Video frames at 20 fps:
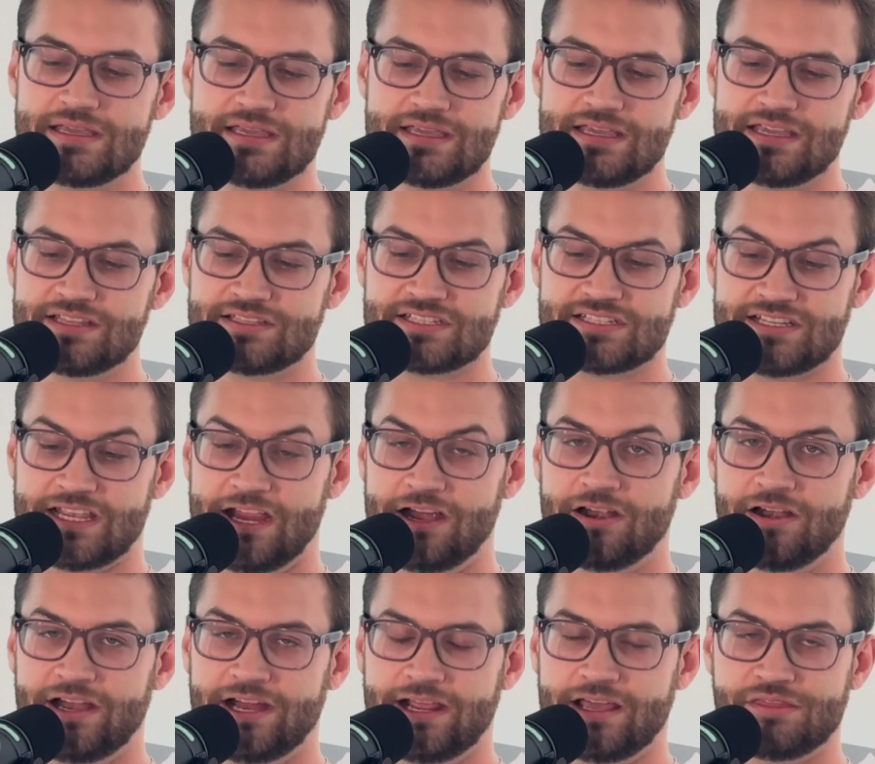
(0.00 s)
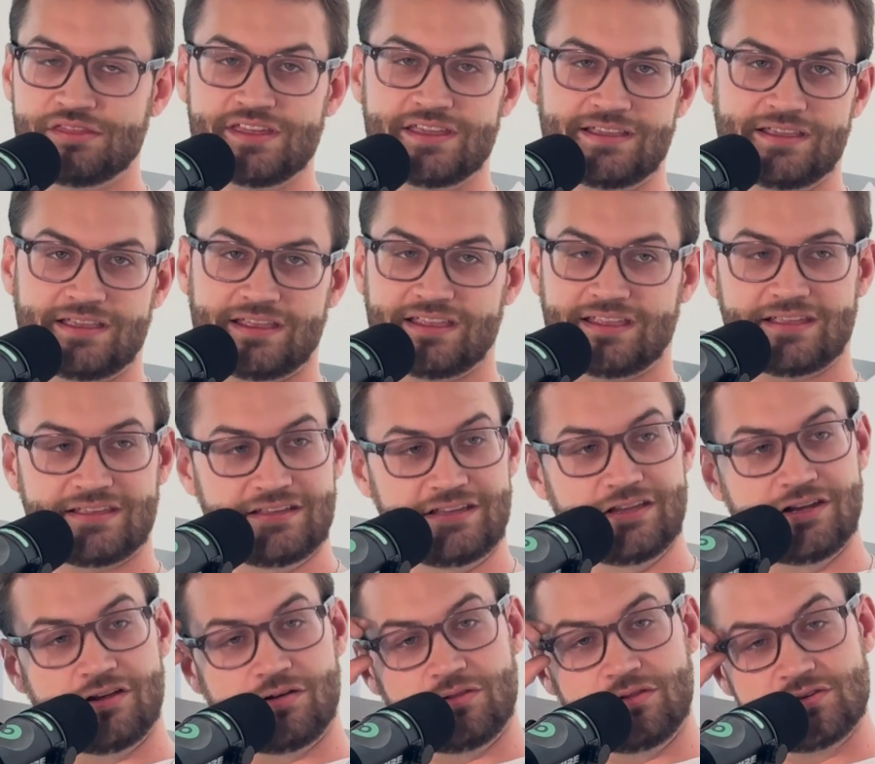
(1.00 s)
it's scary. I think,
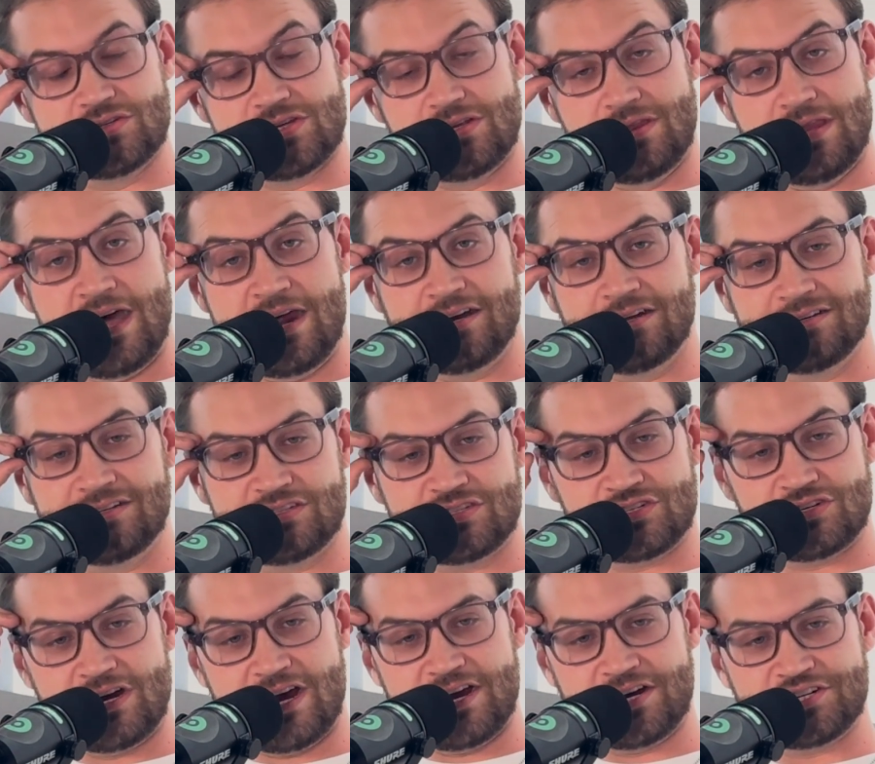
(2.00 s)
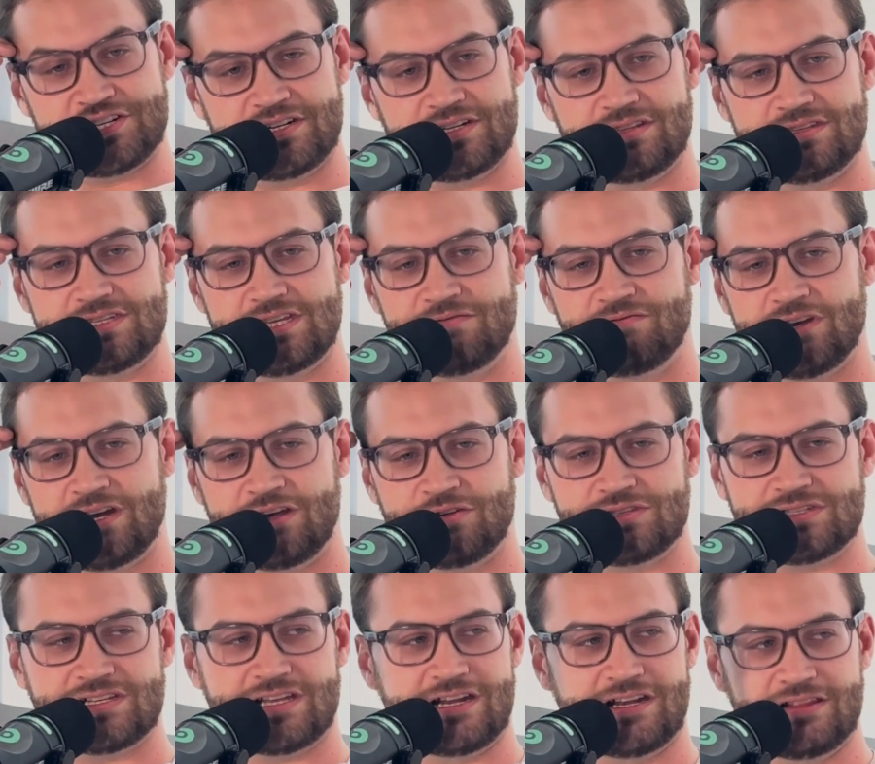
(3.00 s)
there's a lot of distractions even
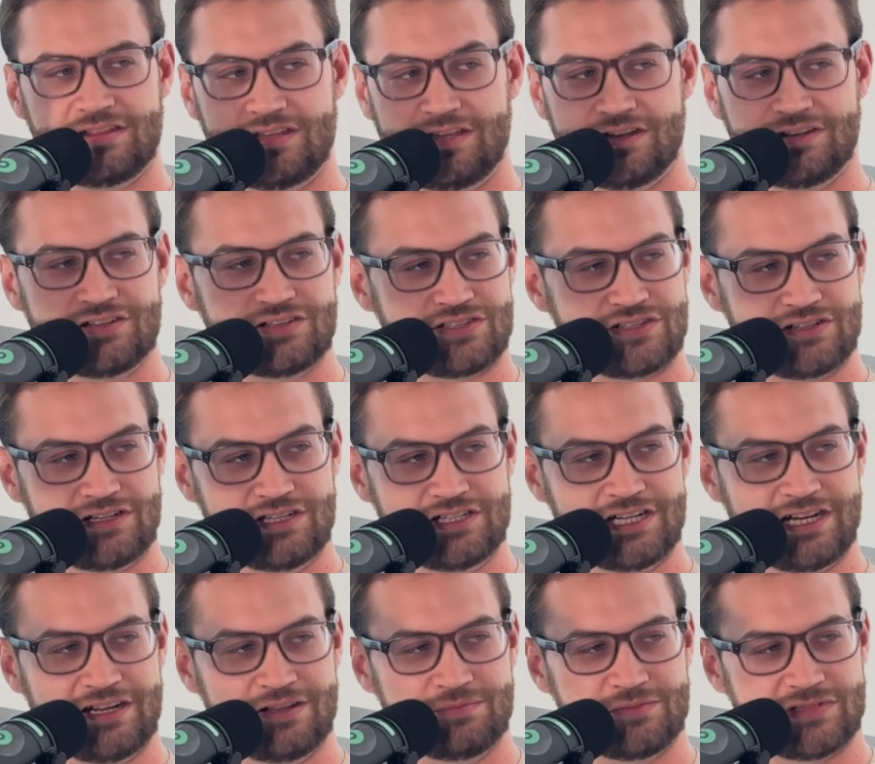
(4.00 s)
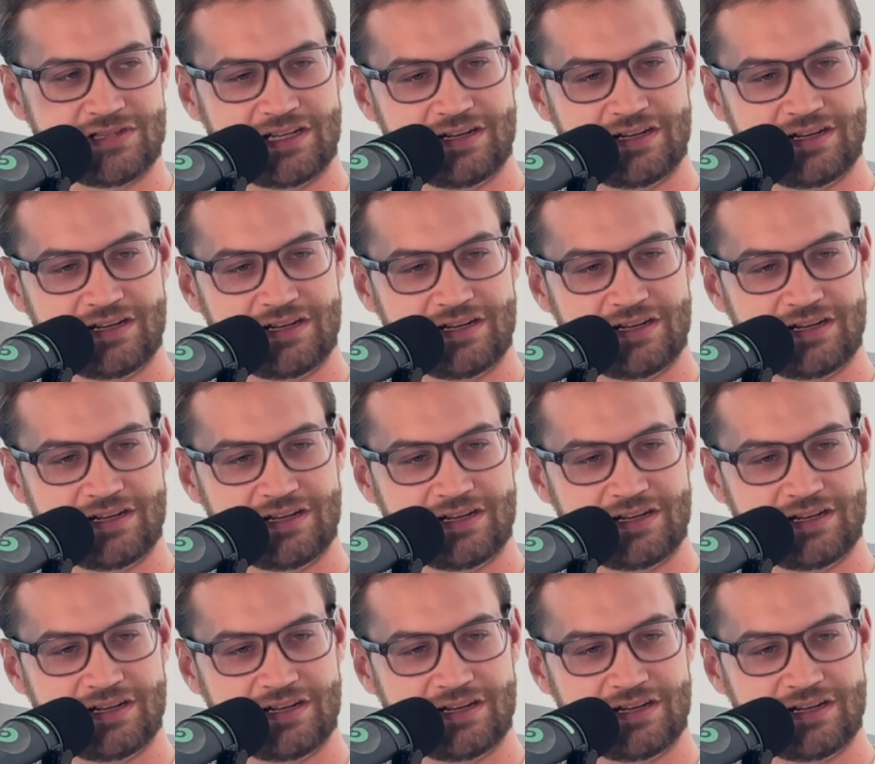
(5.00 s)
outside of the industry, James.